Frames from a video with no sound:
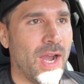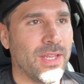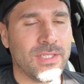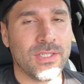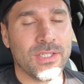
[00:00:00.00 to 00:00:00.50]

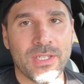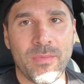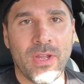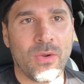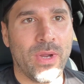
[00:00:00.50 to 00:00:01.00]
This is just gonna
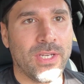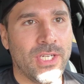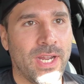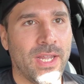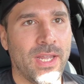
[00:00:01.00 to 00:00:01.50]
be a quick
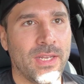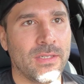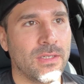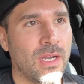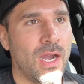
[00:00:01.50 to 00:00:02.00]

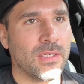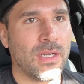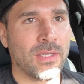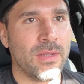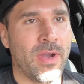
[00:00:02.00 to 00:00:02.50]
check-in,
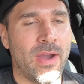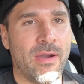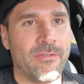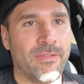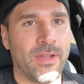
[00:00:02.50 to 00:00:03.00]
talk to you about how
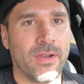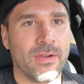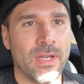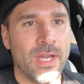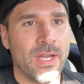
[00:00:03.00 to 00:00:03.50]
I feel.